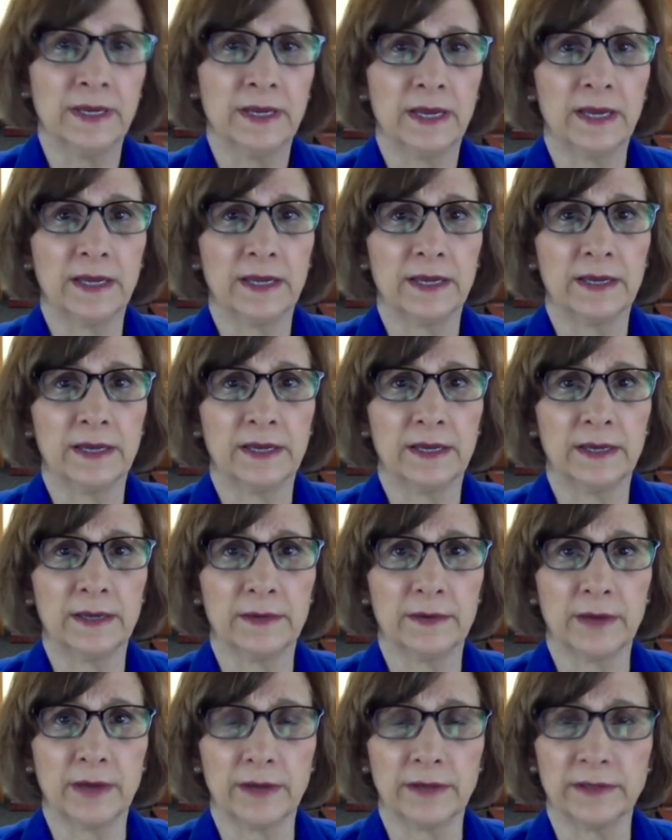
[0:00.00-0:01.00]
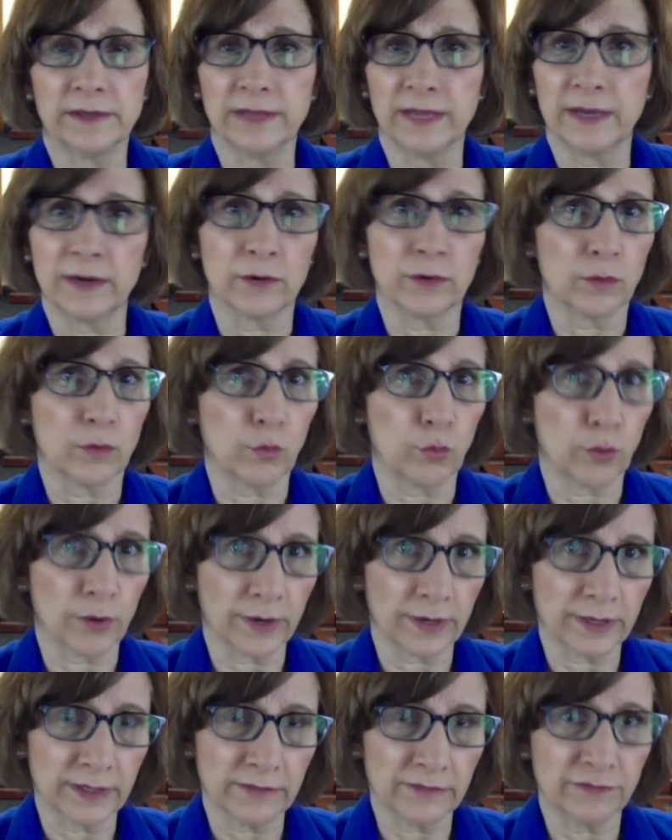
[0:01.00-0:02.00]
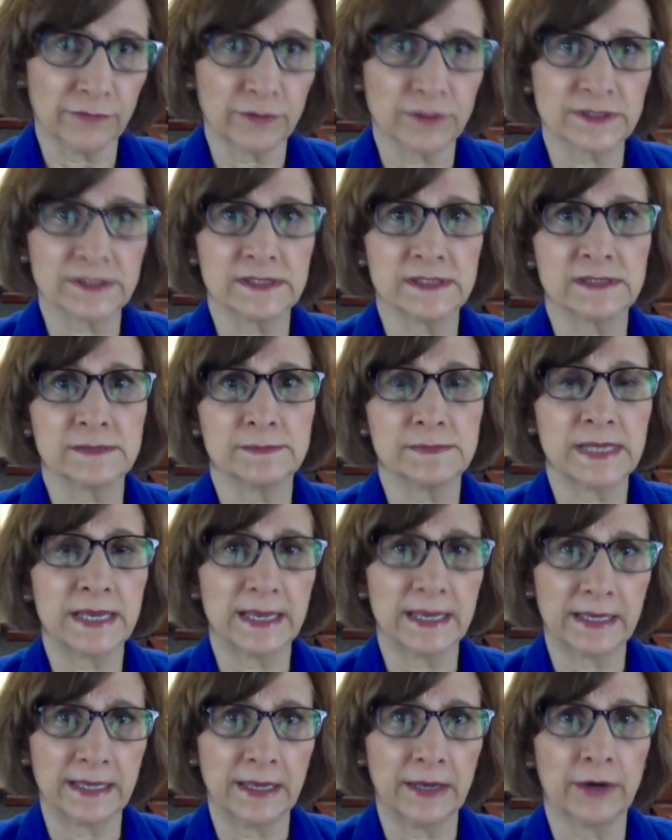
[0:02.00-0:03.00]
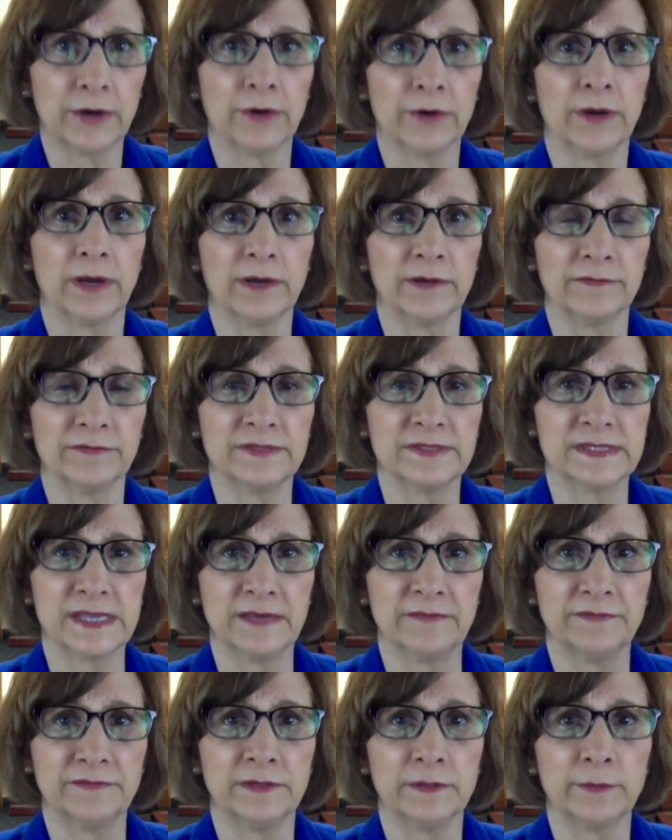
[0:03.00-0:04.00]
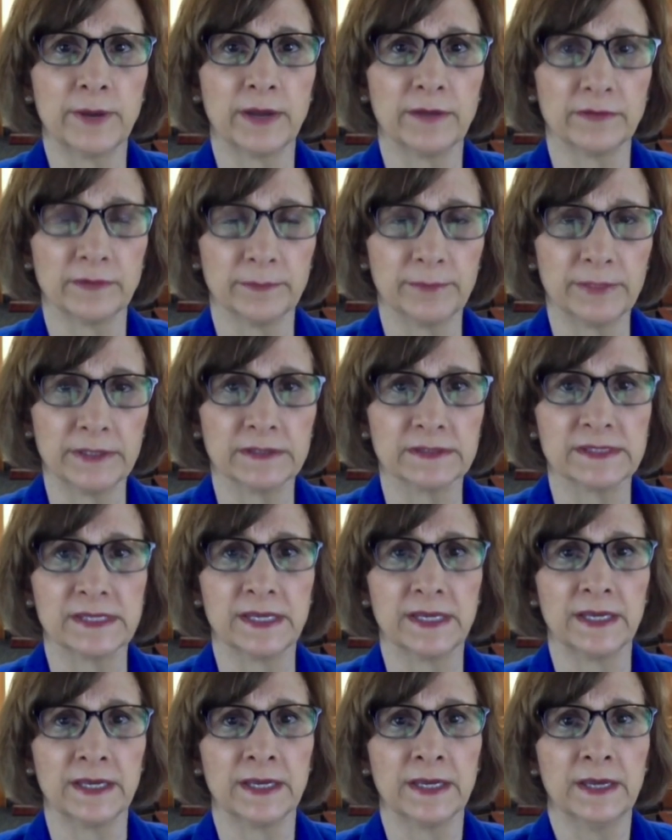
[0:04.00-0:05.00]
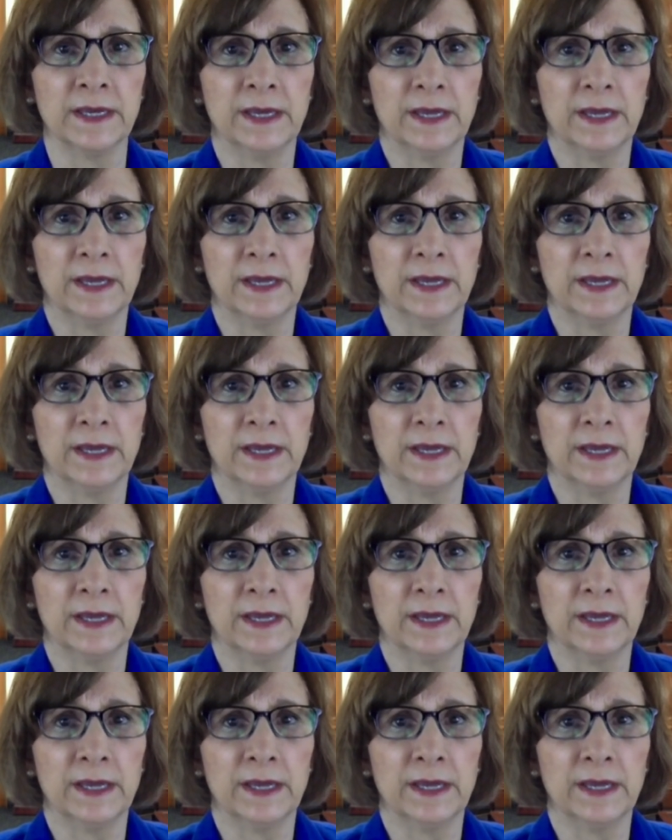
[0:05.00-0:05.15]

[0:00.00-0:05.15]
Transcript: uh, let our Oregon forces take care of safety around the building.